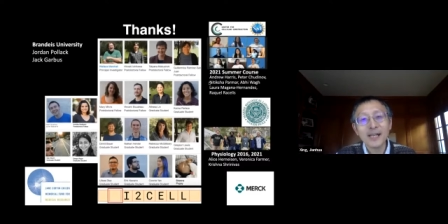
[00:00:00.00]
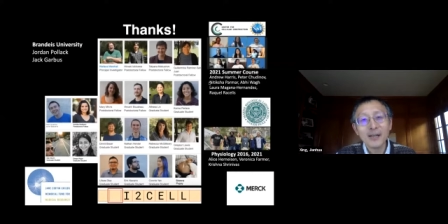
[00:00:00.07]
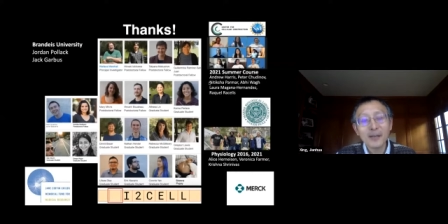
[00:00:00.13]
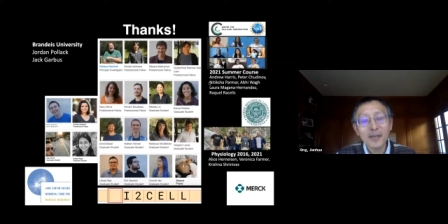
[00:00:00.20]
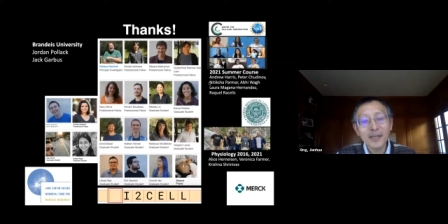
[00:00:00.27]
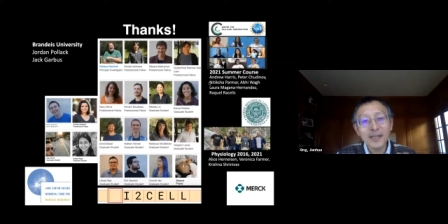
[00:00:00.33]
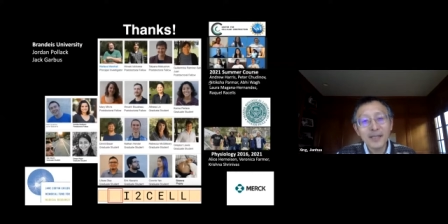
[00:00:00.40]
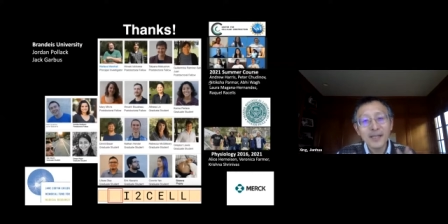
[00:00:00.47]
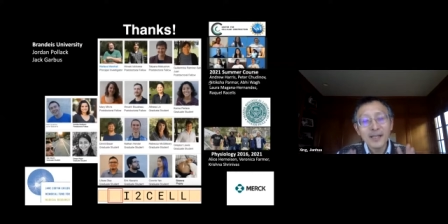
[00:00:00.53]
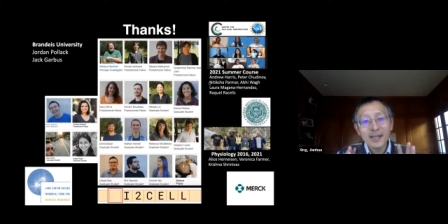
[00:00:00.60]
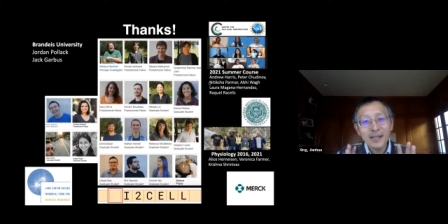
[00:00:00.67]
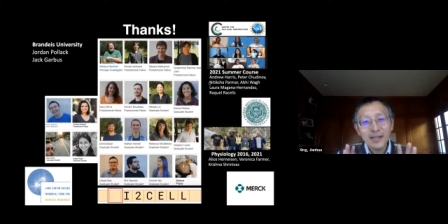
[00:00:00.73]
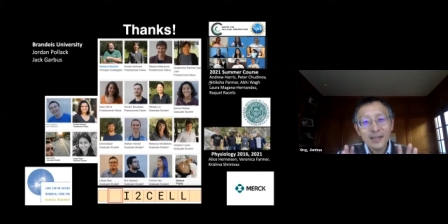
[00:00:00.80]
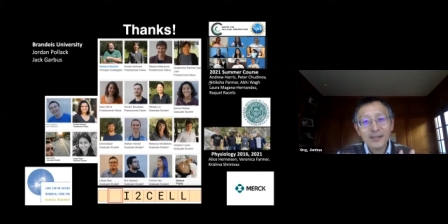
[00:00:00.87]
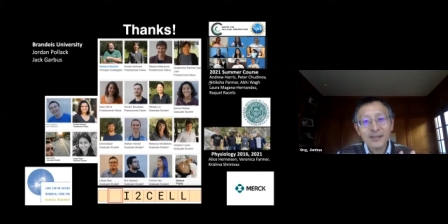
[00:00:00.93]
okay
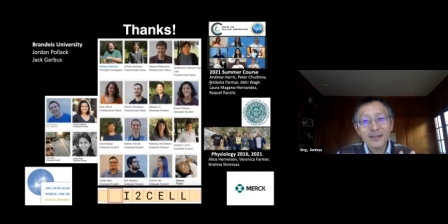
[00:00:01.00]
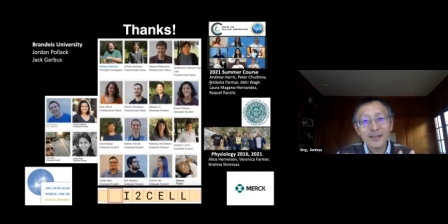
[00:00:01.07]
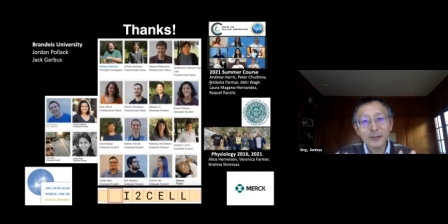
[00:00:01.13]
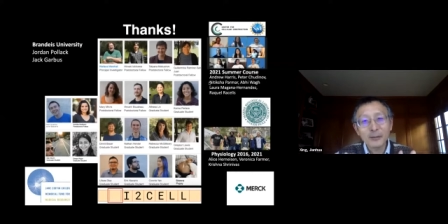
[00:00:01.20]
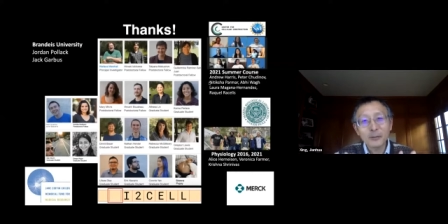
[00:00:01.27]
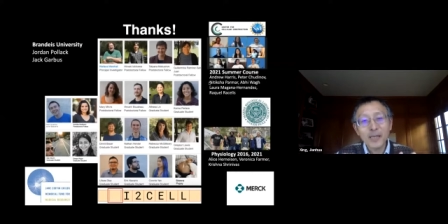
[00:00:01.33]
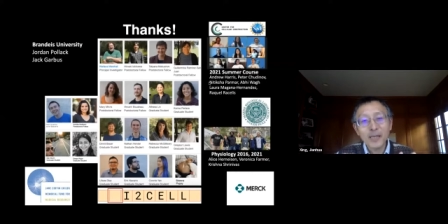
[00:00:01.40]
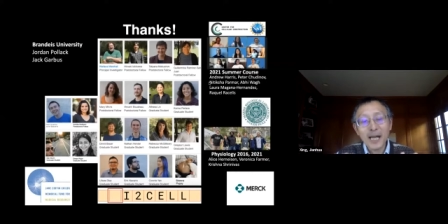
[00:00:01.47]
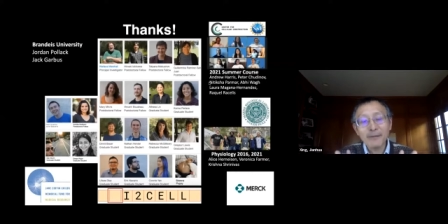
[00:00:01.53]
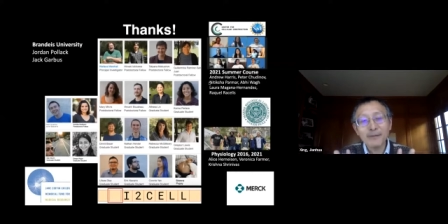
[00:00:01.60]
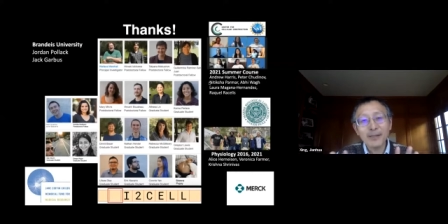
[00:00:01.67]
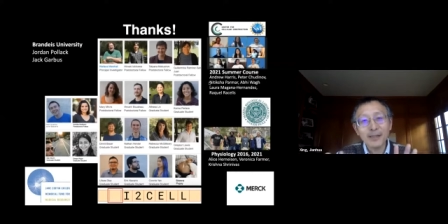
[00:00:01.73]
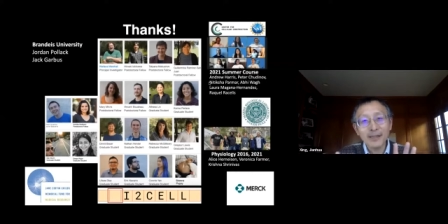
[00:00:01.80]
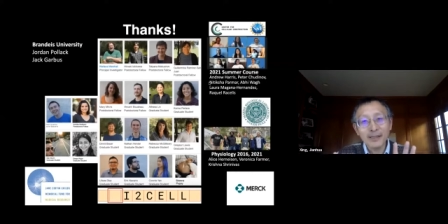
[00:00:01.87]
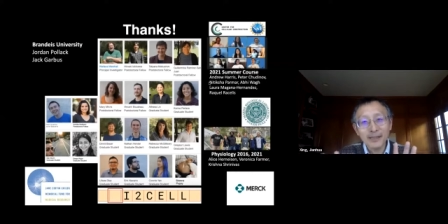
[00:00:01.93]
here do we have
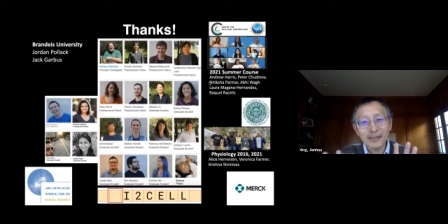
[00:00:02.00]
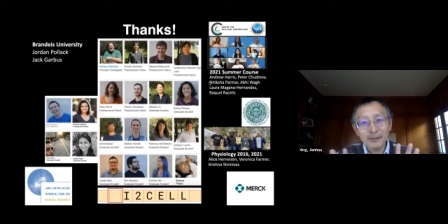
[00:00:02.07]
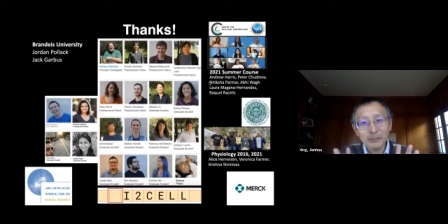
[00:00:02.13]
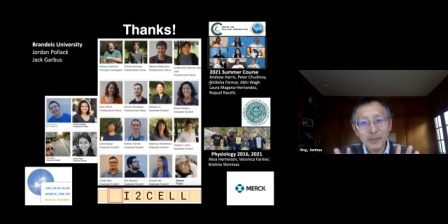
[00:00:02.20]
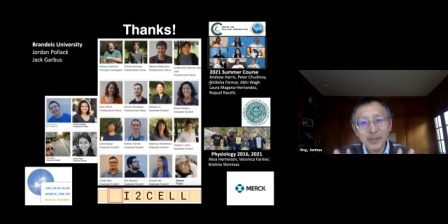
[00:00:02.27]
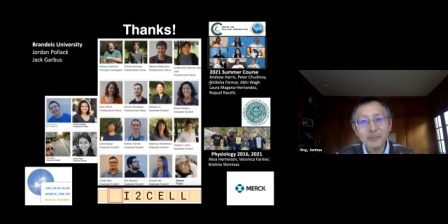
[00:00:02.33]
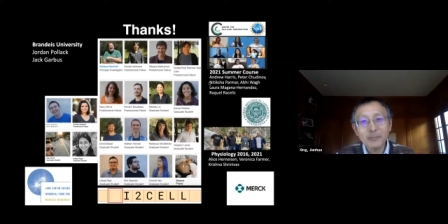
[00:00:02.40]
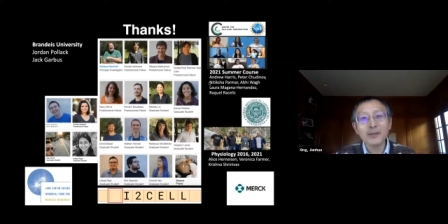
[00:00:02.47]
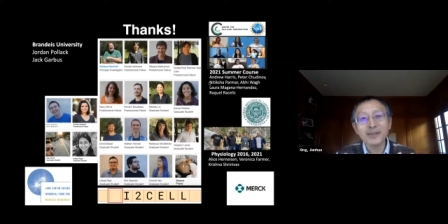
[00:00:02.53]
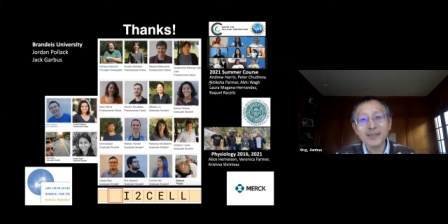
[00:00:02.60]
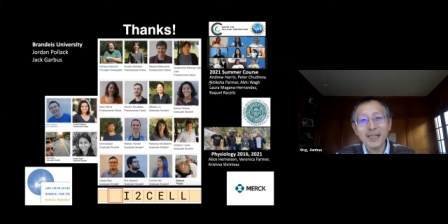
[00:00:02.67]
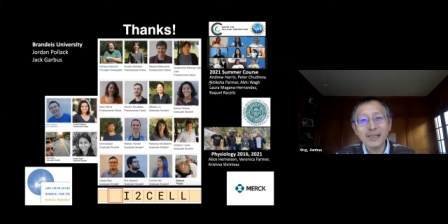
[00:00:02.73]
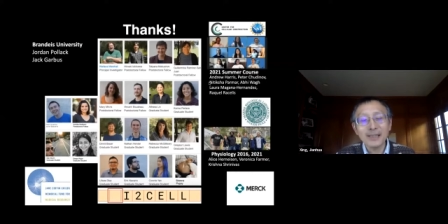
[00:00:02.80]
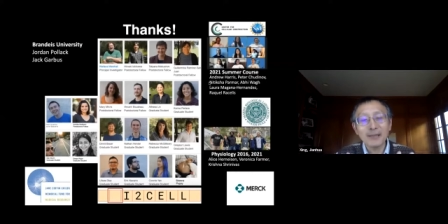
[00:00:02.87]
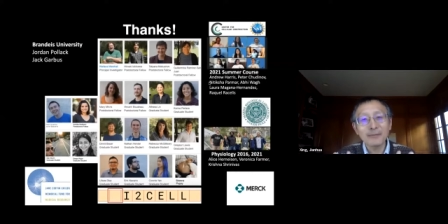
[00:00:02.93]
a minimal
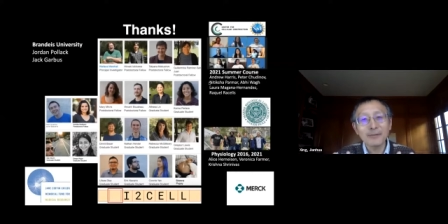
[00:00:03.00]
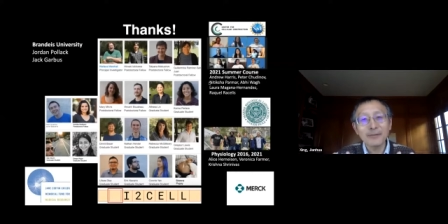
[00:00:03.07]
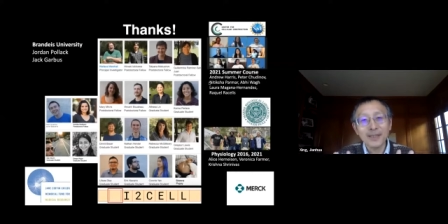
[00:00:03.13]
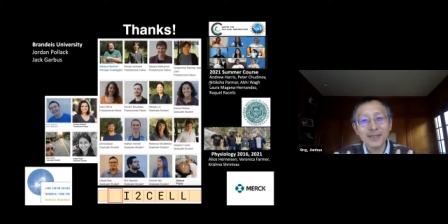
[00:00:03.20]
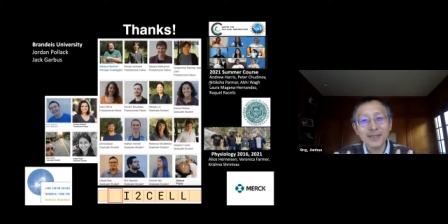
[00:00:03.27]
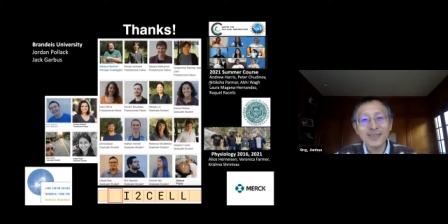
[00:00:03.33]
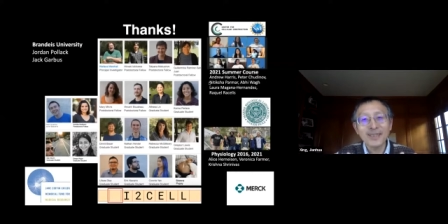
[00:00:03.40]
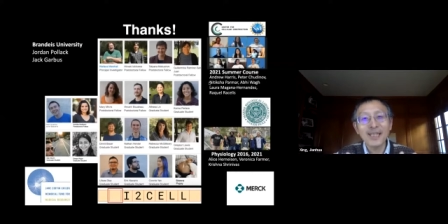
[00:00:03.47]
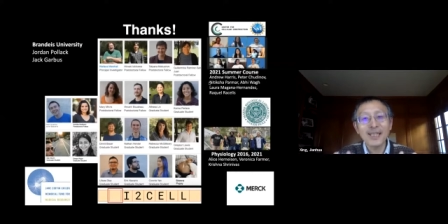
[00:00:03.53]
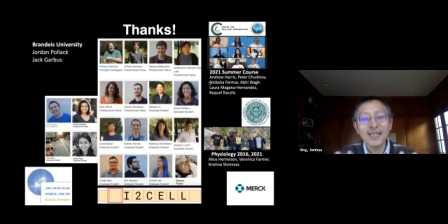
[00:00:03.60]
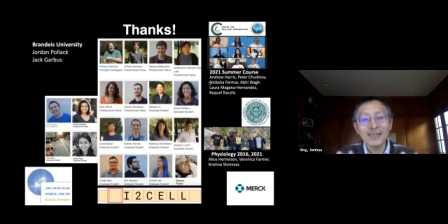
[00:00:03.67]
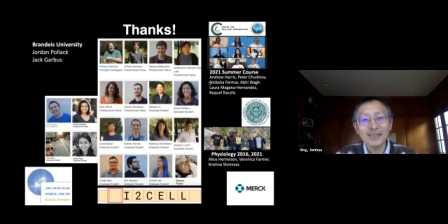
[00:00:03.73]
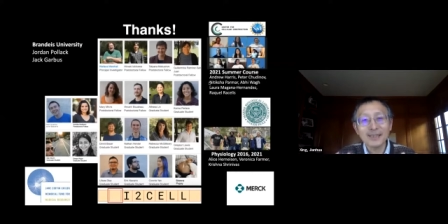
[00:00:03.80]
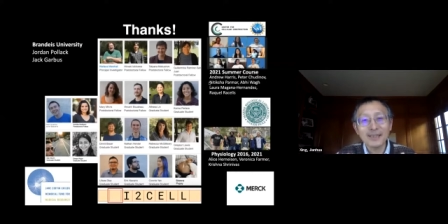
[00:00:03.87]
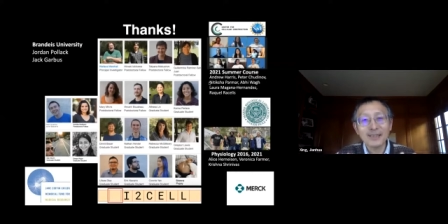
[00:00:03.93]
set of uh,
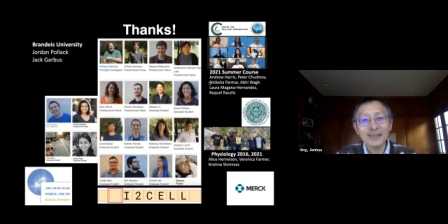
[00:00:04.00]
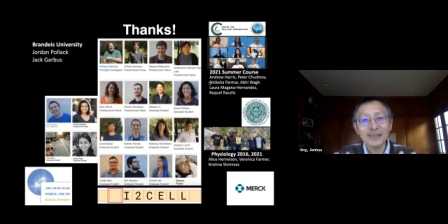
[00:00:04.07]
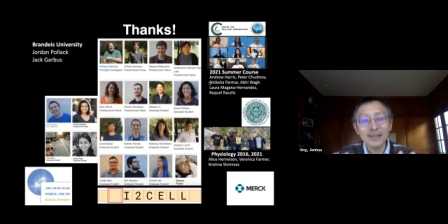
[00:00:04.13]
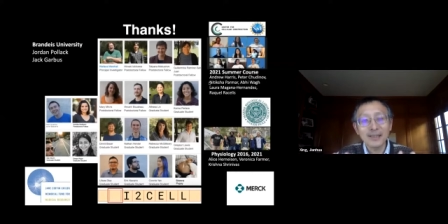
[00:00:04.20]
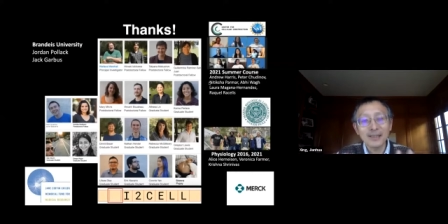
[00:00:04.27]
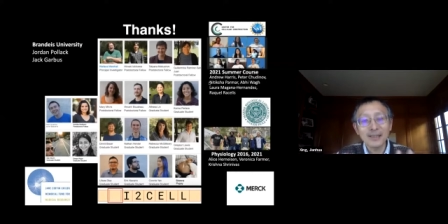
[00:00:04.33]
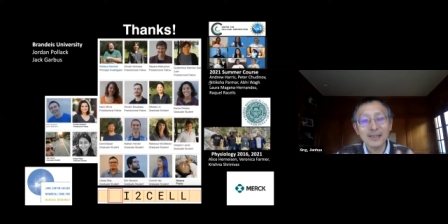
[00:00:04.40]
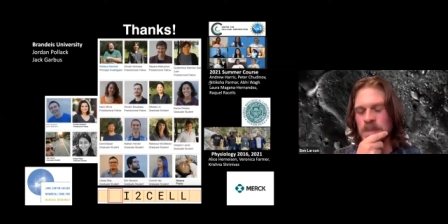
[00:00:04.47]
states uh, mm-hmm.